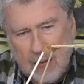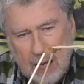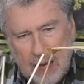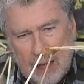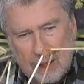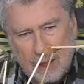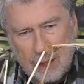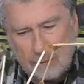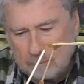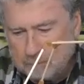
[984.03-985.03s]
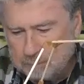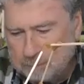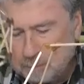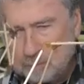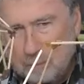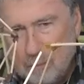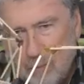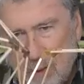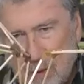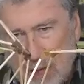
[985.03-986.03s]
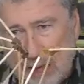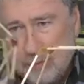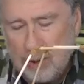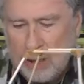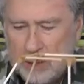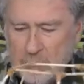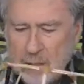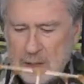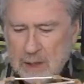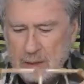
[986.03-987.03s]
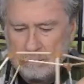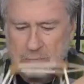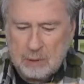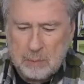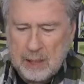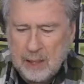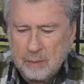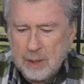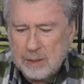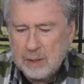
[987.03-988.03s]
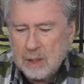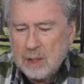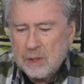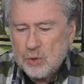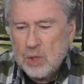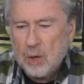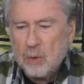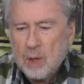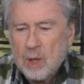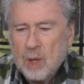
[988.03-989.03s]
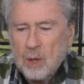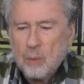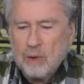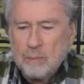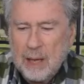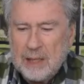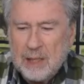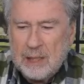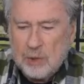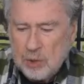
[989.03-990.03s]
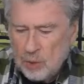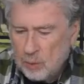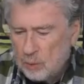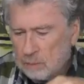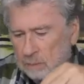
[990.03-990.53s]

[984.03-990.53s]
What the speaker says: And that's very interesting to me anyways. So we've made these two.